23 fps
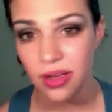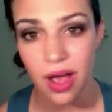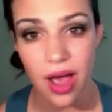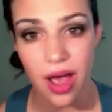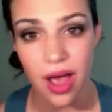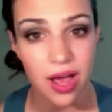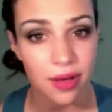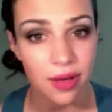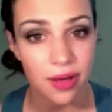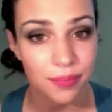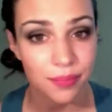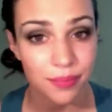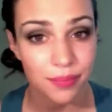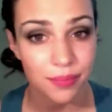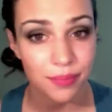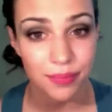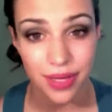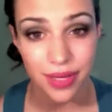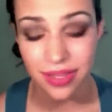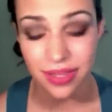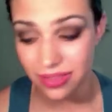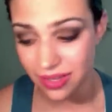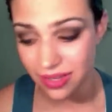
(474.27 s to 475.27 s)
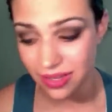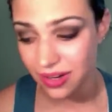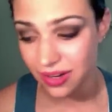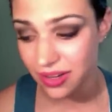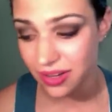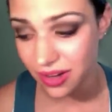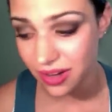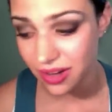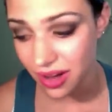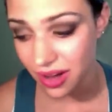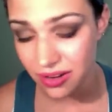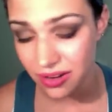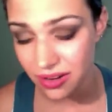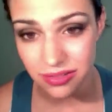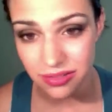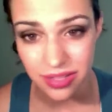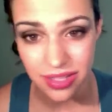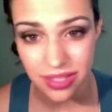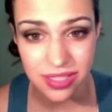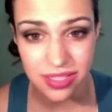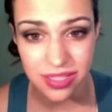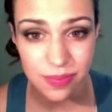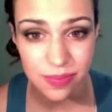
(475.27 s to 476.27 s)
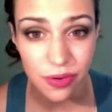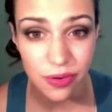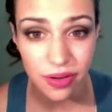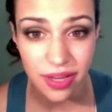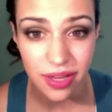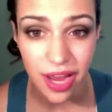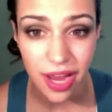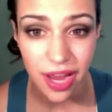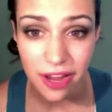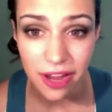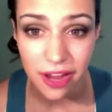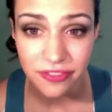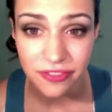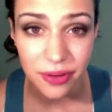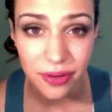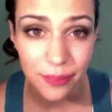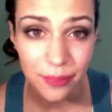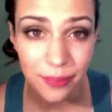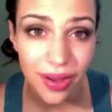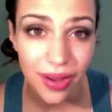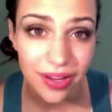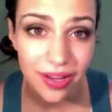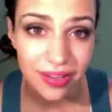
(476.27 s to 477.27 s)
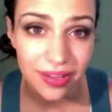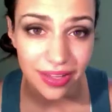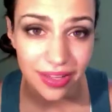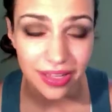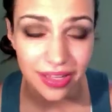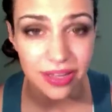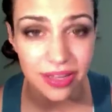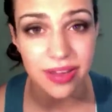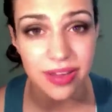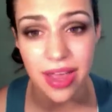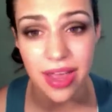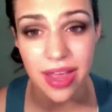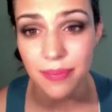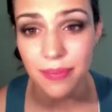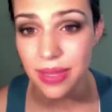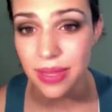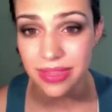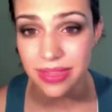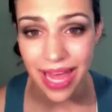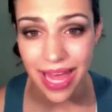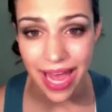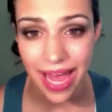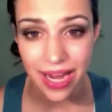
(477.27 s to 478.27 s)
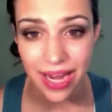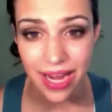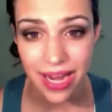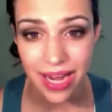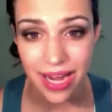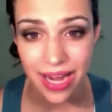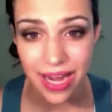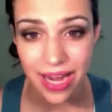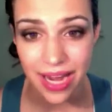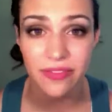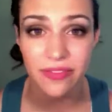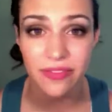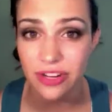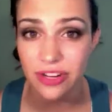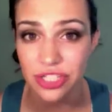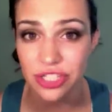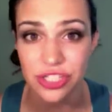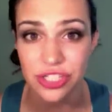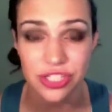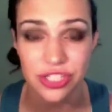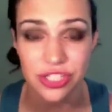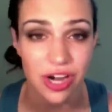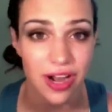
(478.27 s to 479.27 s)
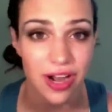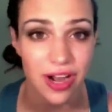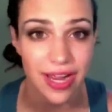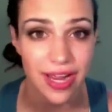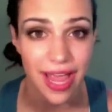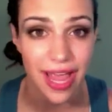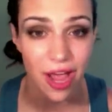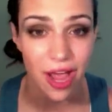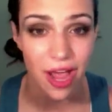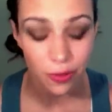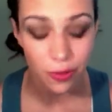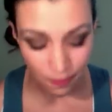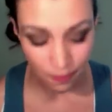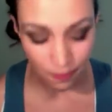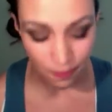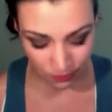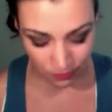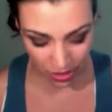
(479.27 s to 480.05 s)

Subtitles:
But there you go, a smoky eye for $1. Like, you can't beat that, especially if you're just starting out.